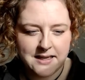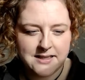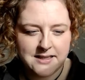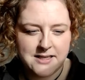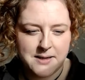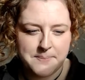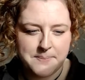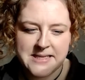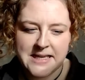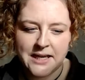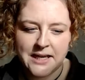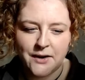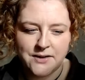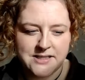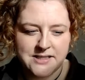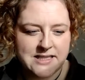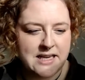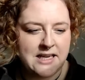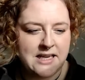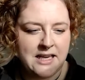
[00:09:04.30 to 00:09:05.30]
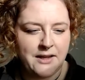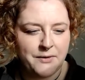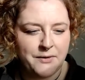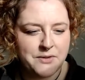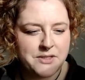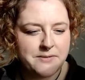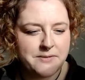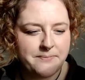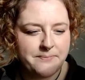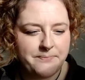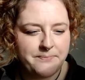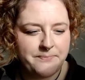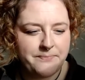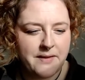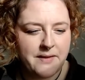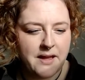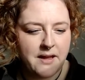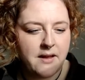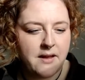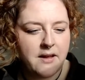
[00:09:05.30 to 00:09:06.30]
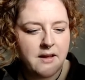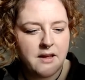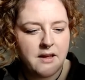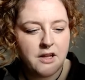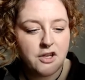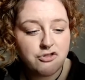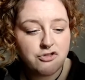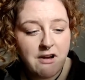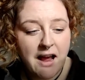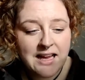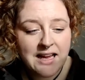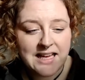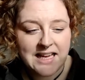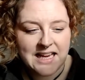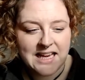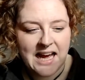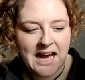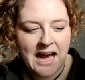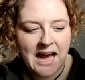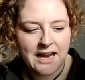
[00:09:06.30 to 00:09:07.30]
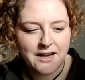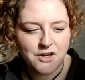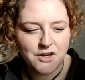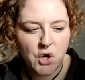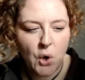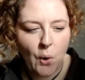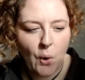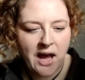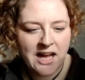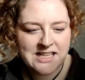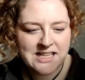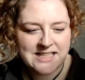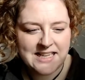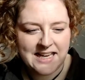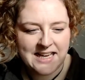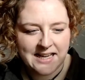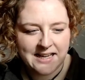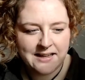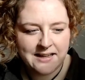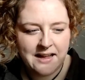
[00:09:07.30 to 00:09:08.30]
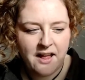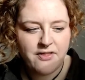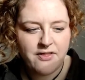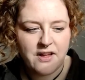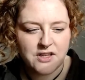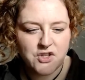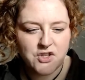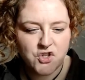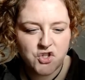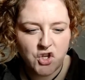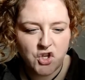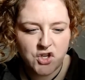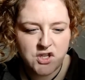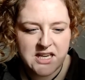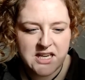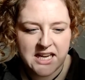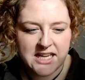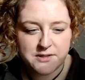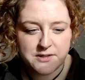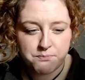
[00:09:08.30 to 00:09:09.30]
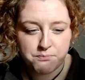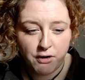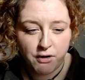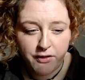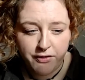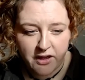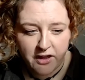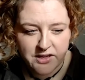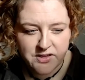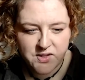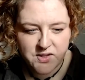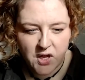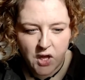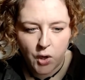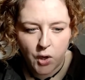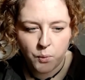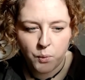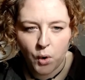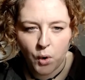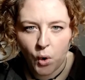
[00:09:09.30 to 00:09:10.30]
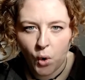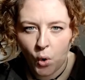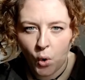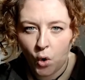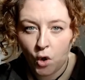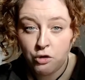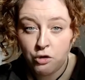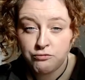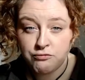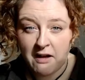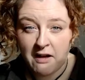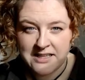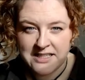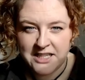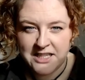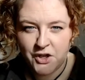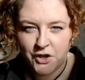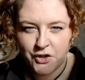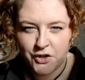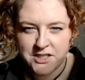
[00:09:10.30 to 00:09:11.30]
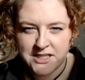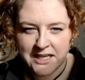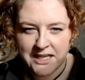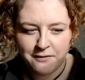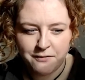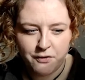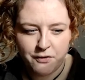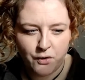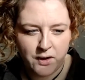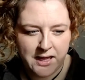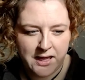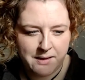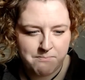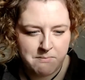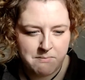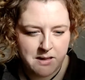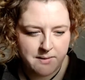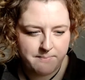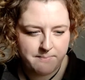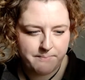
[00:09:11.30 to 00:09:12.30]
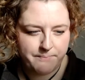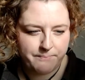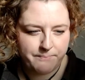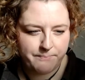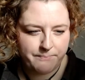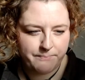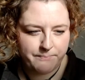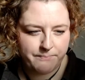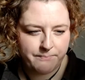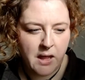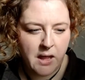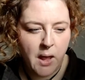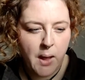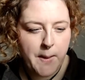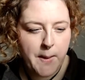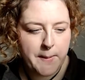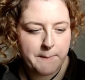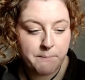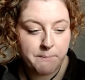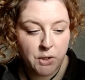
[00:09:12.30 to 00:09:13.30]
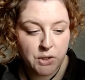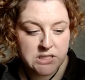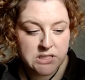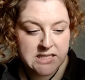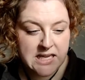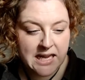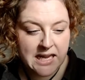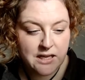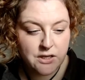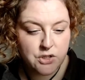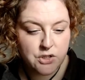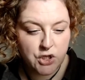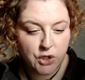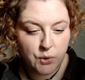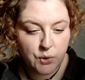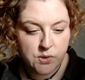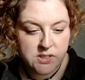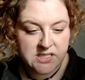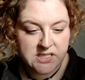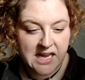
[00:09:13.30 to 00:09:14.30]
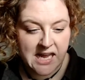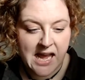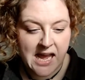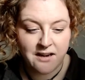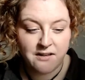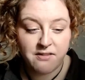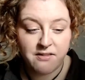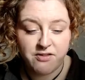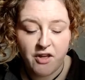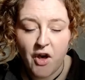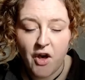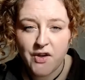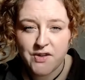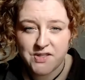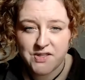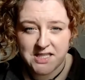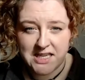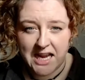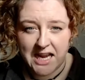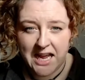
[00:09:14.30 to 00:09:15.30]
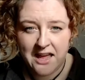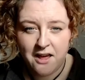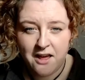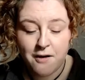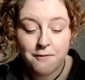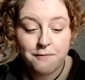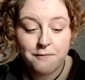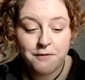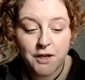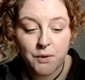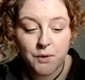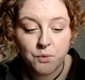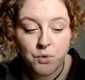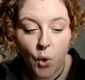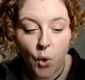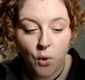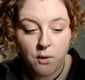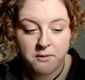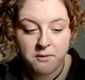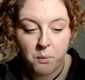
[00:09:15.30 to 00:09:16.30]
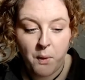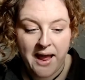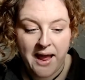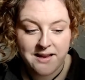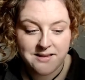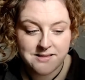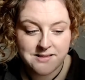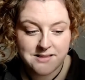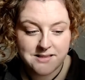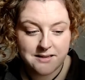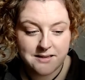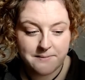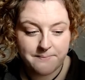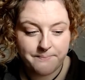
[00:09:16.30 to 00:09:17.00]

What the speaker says: Tipsy continued. Dracula had no idea that Sunday's brothers were already hunting for him. Monday, Tuesday, and Thursday flew northwest.